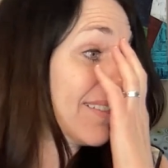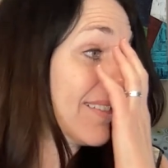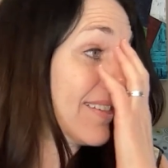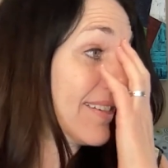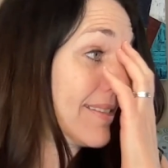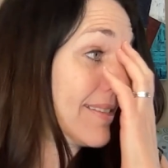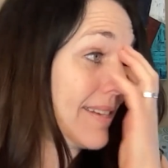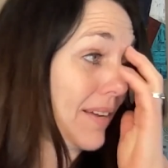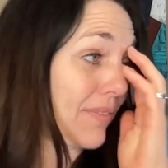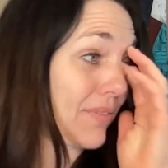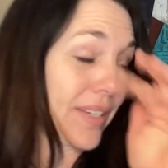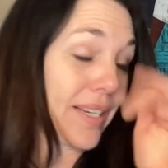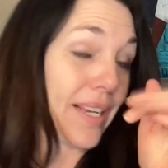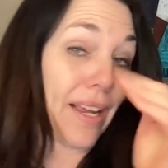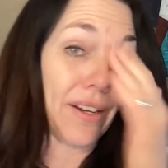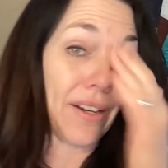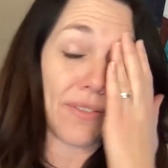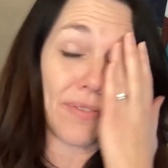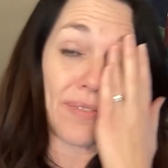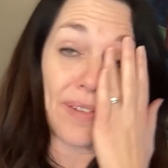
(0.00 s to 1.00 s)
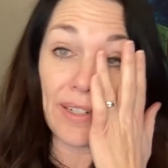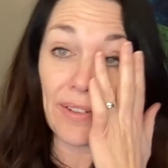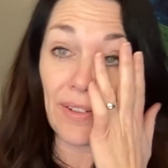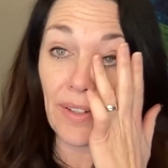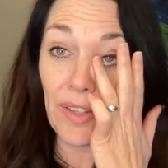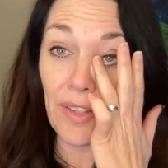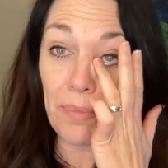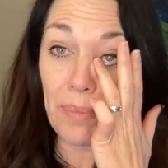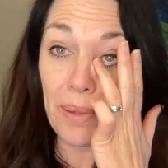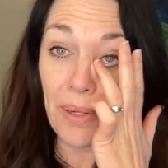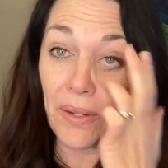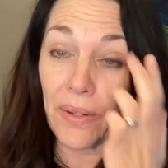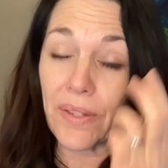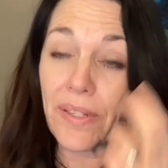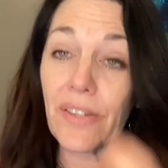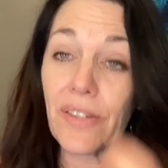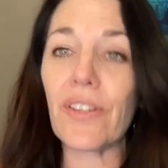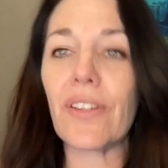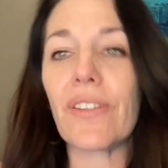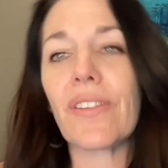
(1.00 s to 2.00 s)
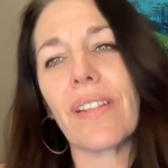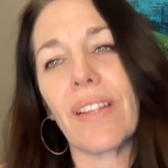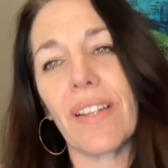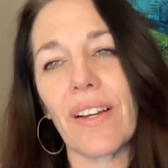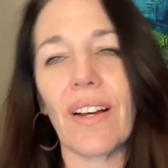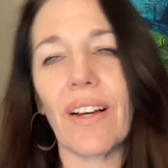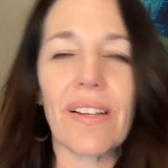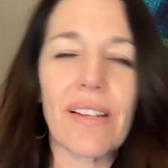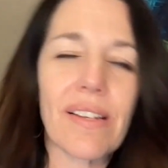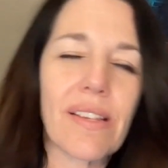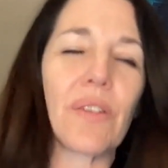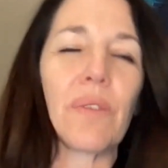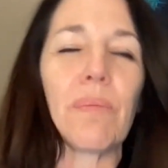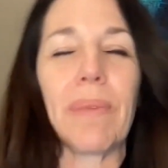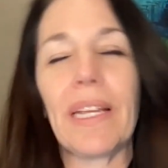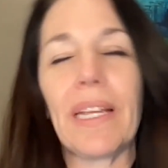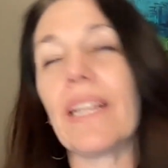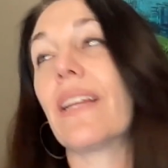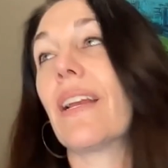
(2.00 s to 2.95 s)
she's definitely got her finger on the pulse. She's also a bit